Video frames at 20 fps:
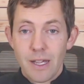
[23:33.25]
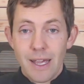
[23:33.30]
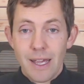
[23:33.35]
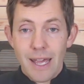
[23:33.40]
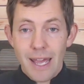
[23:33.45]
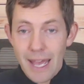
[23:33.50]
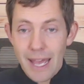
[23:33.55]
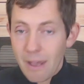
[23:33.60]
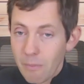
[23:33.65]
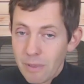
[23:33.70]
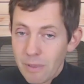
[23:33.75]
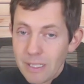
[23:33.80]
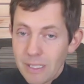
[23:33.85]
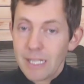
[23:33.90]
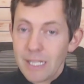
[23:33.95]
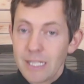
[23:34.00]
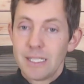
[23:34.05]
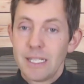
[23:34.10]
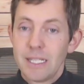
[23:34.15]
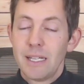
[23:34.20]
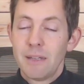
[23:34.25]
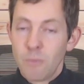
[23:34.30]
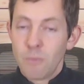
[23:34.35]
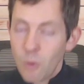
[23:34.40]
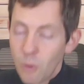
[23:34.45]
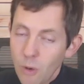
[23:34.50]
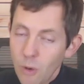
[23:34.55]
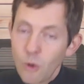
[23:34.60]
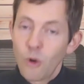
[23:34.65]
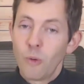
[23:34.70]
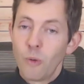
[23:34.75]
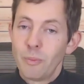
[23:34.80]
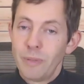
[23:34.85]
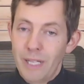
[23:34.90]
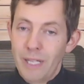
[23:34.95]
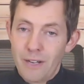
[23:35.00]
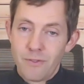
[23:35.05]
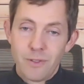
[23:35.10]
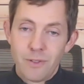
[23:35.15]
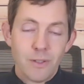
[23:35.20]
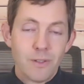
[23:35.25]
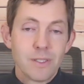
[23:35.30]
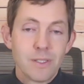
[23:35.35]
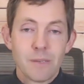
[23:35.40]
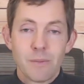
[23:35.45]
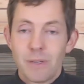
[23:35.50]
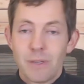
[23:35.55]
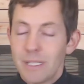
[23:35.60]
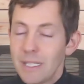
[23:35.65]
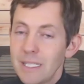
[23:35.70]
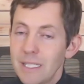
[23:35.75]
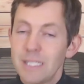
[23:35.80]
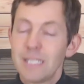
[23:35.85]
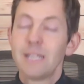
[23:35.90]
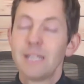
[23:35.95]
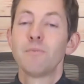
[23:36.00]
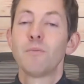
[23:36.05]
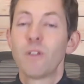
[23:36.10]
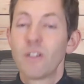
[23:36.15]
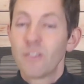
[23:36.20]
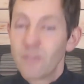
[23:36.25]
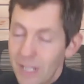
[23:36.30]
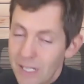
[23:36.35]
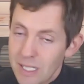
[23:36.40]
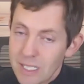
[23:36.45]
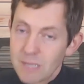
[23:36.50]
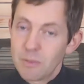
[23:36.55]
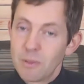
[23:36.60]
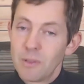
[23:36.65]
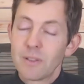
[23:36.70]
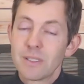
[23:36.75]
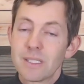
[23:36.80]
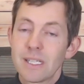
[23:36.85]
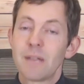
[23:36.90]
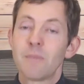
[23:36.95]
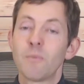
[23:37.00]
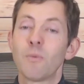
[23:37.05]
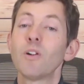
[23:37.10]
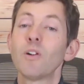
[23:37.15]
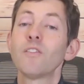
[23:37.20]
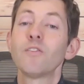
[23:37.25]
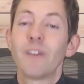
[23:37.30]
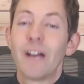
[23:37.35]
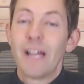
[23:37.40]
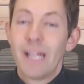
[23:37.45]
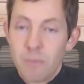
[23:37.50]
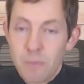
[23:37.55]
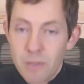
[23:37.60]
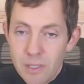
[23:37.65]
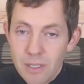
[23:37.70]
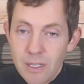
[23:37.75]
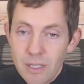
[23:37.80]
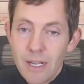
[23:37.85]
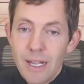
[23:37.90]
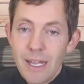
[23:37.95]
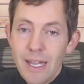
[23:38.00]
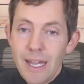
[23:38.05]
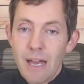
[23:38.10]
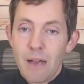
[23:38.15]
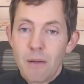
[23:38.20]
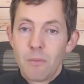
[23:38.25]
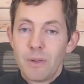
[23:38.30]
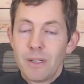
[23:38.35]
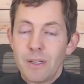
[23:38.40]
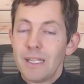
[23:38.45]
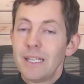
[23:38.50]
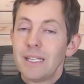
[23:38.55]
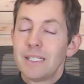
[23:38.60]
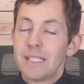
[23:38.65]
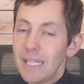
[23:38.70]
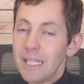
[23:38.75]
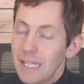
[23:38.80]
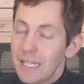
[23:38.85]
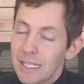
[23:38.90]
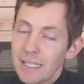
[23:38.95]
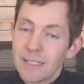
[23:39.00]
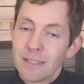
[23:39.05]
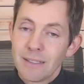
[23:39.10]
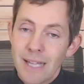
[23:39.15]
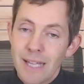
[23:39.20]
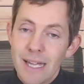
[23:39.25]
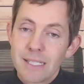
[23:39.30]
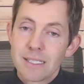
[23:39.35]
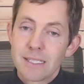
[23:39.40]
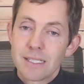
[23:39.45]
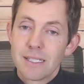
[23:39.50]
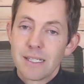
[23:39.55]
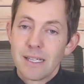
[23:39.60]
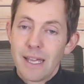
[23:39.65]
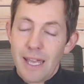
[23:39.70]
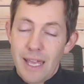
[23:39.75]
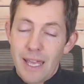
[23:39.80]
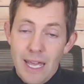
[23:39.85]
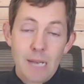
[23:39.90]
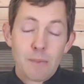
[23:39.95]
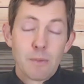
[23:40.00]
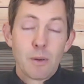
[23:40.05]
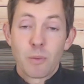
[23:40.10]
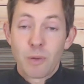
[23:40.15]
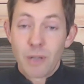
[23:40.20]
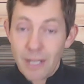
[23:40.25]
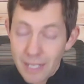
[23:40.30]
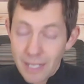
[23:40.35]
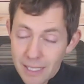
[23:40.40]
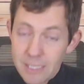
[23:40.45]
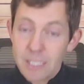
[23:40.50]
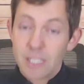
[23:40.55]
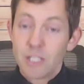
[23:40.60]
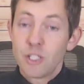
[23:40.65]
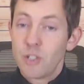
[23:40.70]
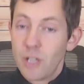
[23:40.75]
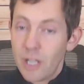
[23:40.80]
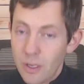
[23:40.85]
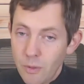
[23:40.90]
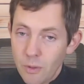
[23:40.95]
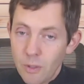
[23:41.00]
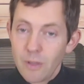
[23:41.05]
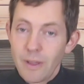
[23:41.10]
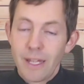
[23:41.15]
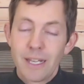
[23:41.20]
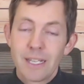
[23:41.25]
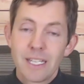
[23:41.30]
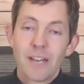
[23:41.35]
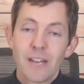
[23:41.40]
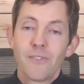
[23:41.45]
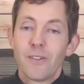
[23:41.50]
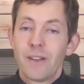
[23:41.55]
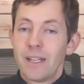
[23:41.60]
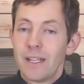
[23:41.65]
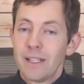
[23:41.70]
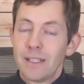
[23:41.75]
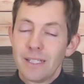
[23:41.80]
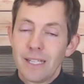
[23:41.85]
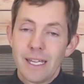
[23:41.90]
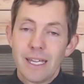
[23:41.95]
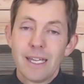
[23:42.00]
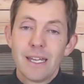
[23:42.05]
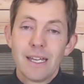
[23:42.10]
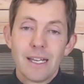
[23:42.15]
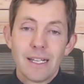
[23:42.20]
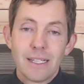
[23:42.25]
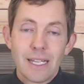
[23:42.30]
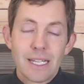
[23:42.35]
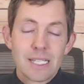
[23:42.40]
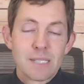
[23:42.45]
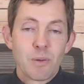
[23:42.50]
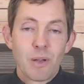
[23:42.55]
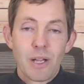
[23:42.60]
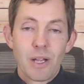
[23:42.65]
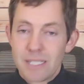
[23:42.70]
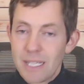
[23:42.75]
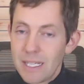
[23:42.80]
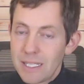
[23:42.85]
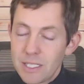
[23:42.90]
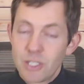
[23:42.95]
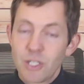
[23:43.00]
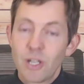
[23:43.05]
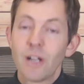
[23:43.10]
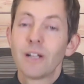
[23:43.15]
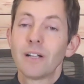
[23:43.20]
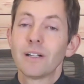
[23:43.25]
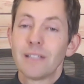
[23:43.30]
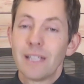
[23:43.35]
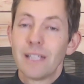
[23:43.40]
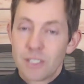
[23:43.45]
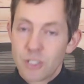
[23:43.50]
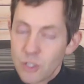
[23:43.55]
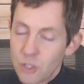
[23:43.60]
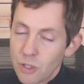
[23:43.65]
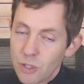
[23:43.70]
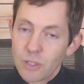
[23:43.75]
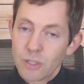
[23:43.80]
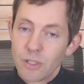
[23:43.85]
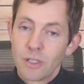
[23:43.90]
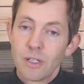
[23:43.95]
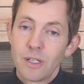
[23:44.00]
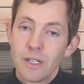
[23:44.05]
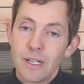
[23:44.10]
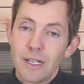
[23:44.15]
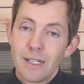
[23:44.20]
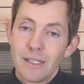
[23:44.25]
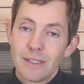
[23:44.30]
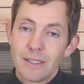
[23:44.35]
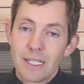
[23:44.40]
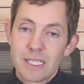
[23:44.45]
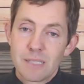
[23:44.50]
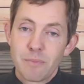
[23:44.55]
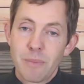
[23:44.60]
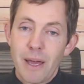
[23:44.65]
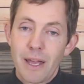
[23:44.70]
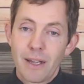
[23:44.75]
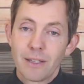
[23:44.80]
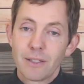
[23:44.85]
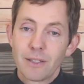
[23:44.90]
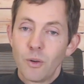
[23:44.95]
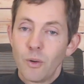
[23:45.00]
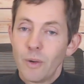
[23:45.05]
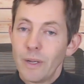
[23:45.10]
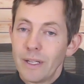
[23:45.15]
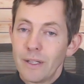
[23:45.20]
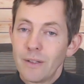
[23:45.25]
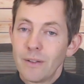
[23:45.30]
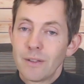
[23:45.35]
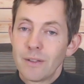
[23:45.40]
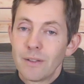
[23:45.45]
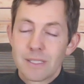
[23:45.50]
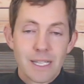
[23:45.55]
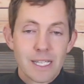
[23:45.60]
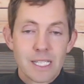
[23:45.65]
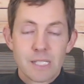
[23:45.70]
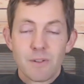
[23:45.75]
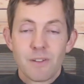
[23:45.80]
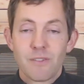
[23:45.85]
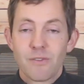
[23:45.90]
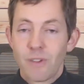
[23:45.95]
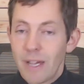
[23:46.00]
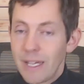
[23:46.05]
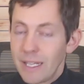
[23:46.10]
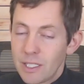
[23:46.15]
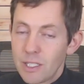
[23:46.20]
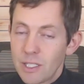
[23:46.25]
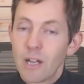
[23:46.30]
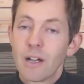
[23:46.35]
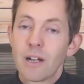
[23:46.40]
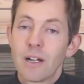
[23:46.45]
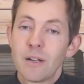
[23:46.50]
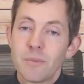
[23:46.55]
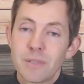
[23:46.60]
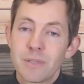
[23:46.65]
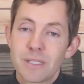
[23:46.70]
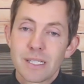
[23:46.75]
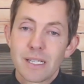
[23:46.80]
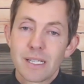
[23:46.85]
And we need to eat more whole plant foods, and we need to eat more vegetables and more fiber, and we need to eat less animal products in general, and definitely less processed junk, less sugar, less bottled oils, less refined carbs.